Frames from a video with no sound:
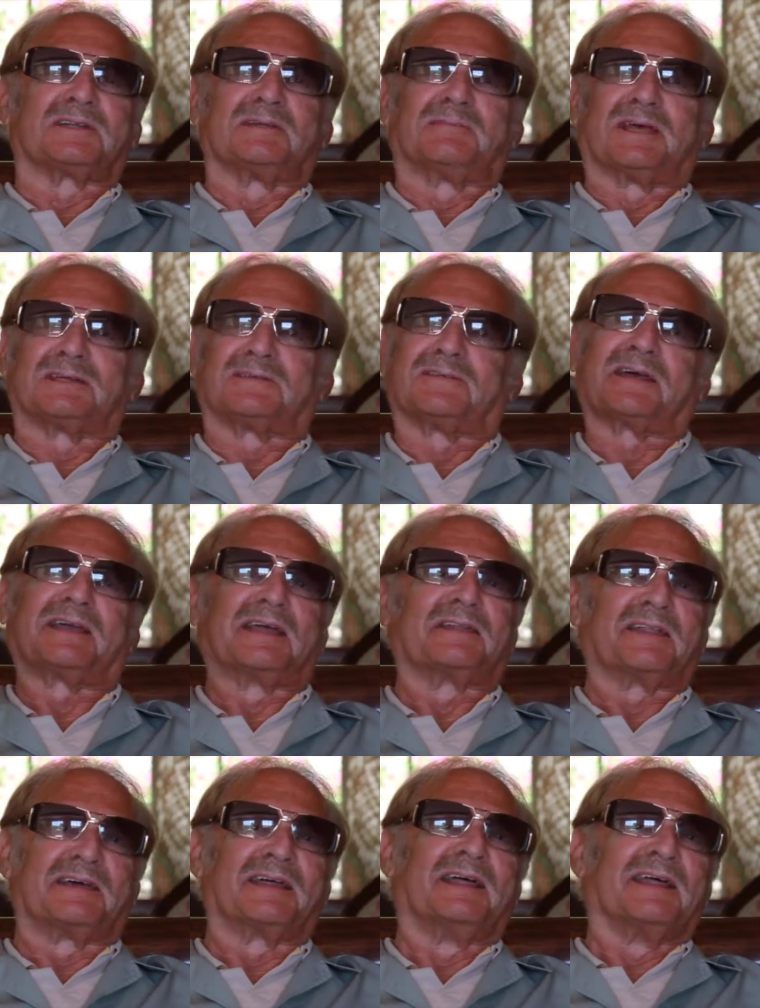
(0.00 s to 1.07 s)
was the best
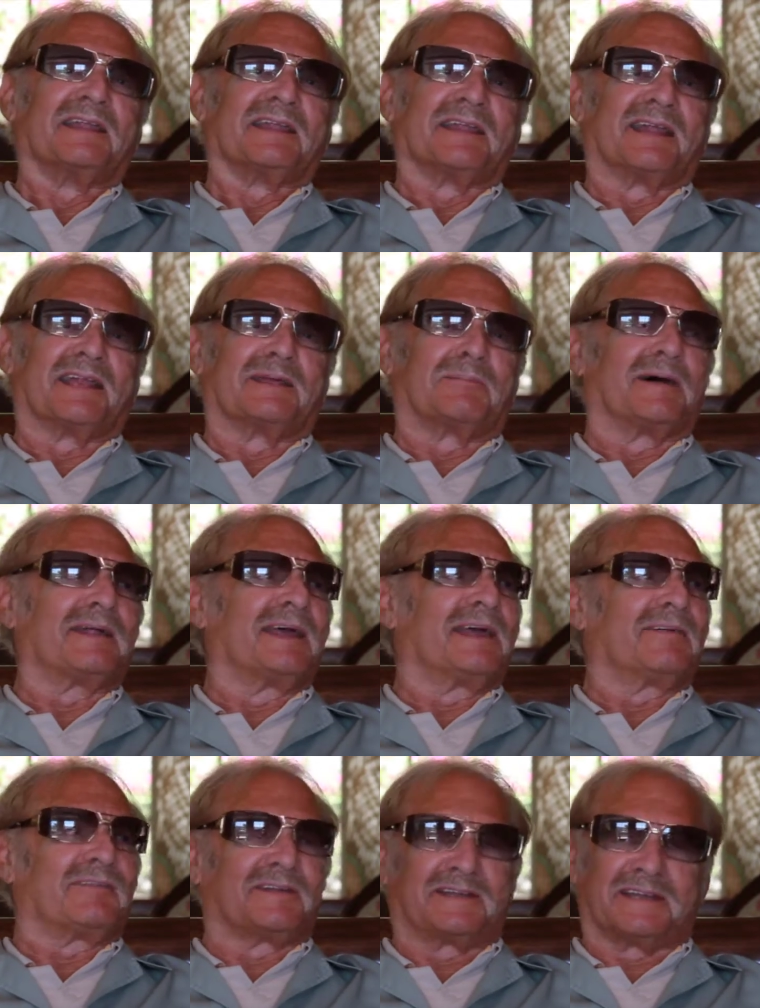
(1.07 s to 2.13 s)
fucking thing that
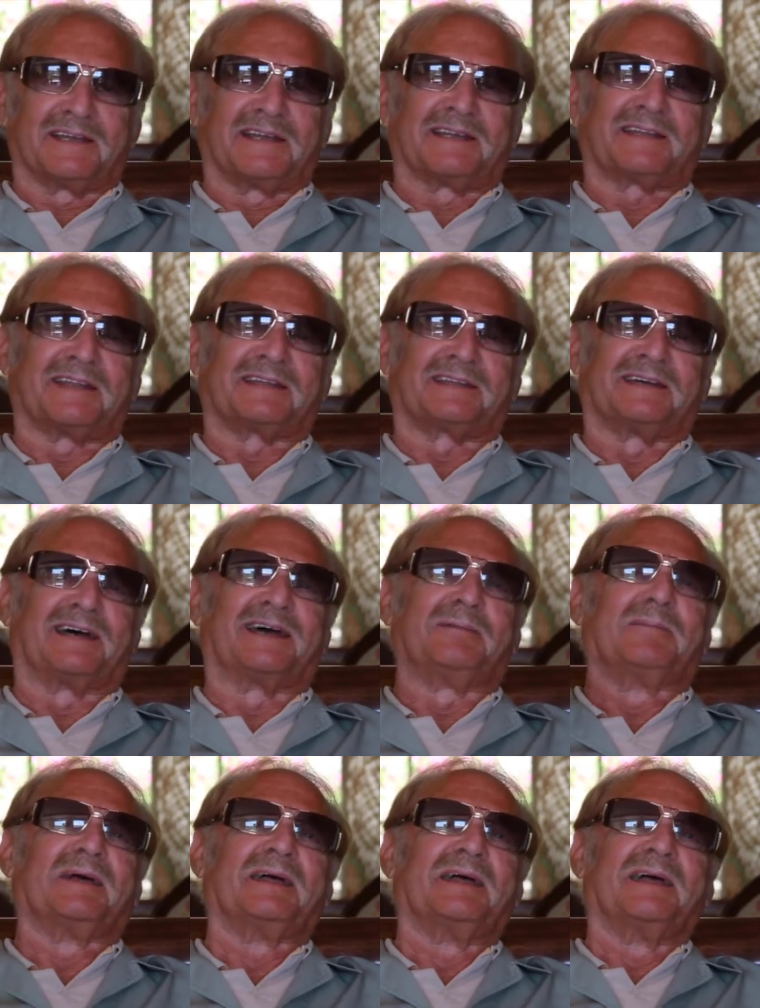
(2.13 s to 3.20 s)
anybody ever did at the
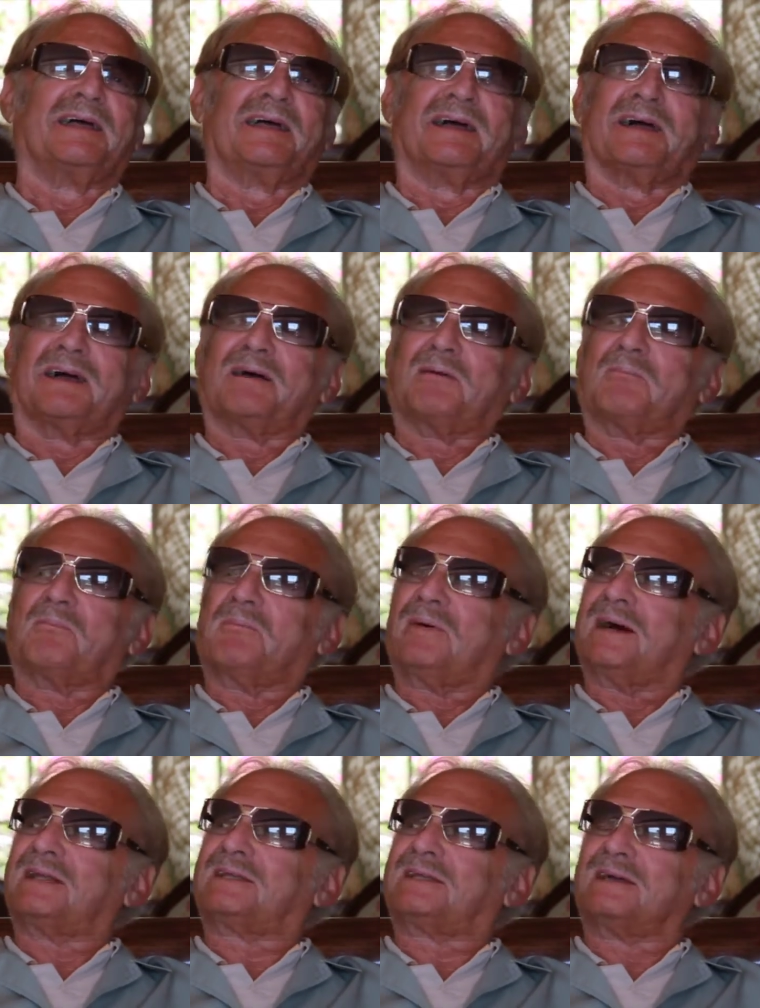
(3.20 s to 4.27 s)
time.
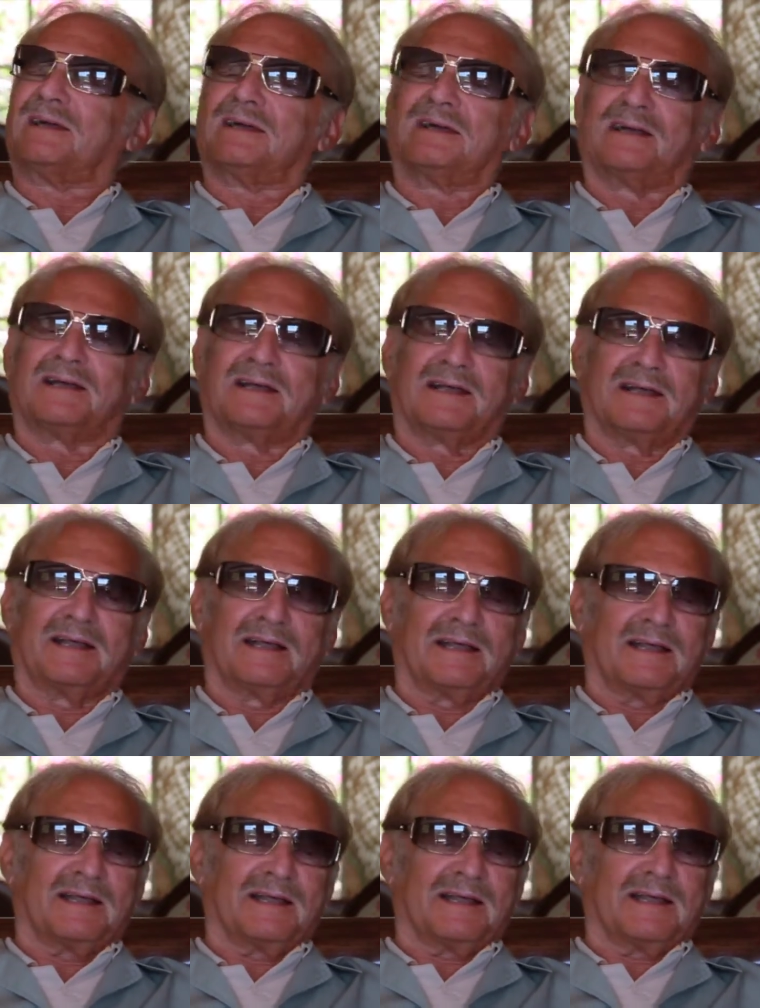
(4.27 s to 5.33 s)
but uh,
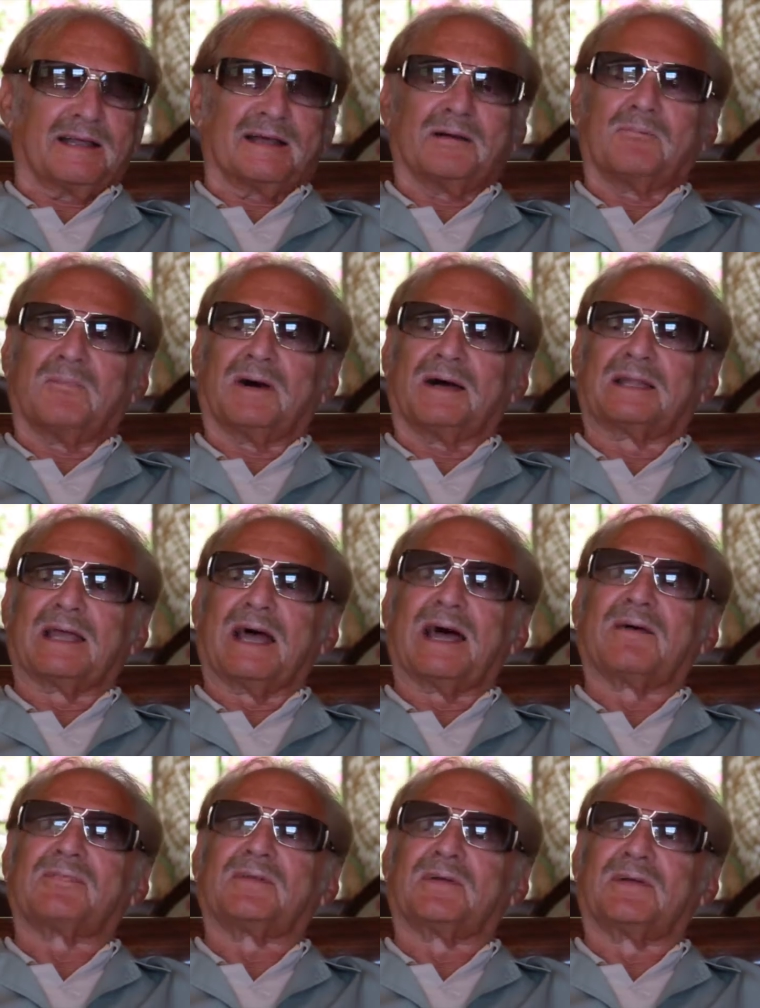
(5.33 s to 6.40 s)
but
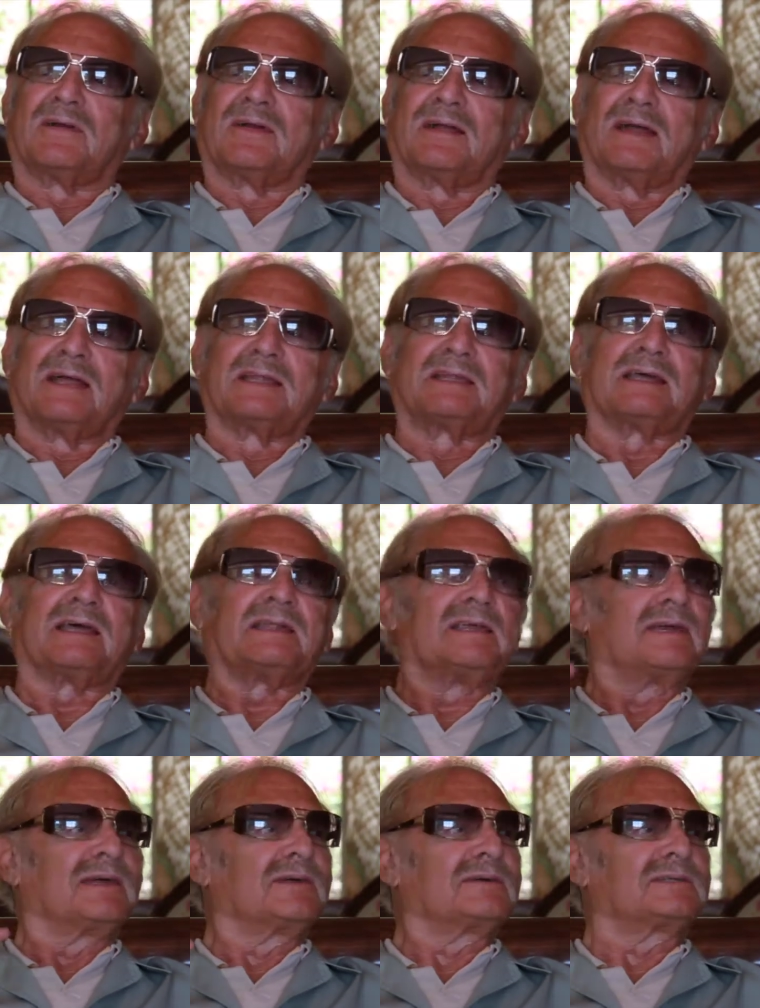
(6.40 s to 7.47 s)
after ten
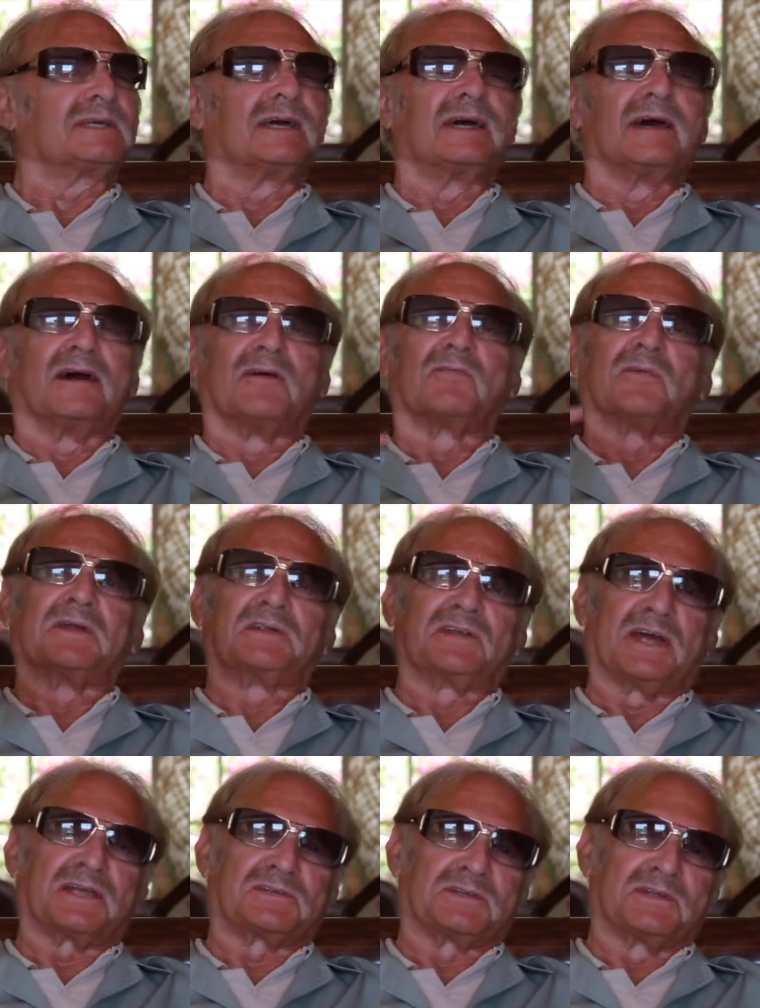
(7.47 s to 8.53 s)
years of
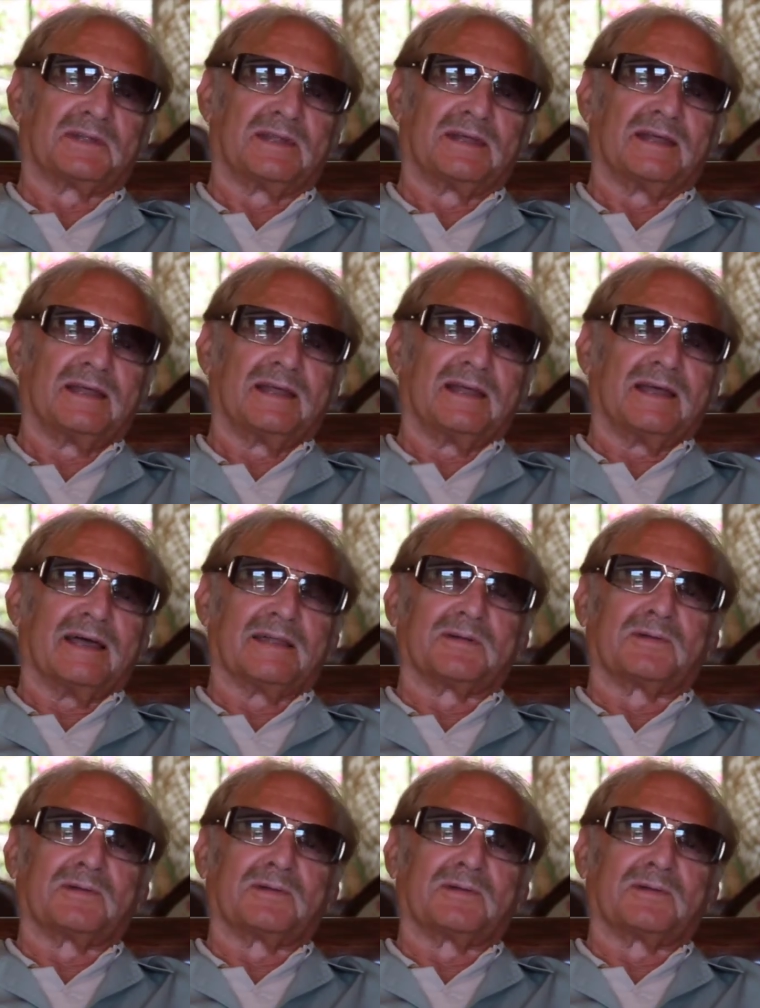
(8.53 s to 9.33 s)
rejection mm.